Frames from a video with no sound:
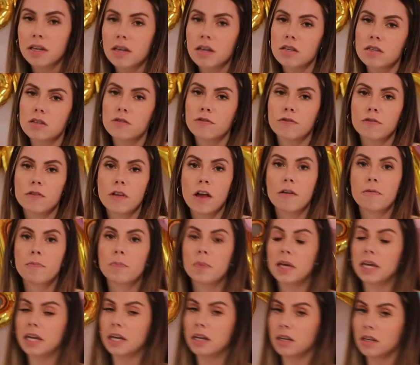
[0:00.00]
because
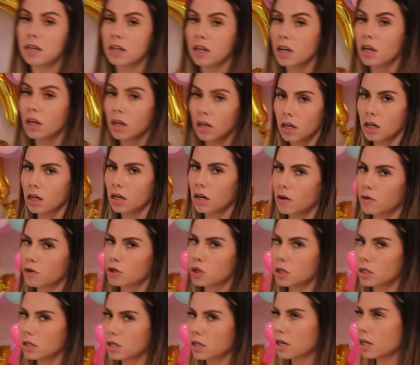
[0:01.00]
Fluffbean, you know,
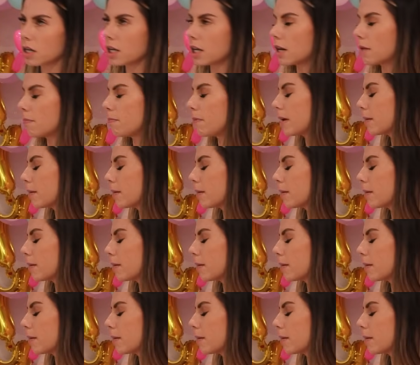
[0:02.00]
she's gonna get a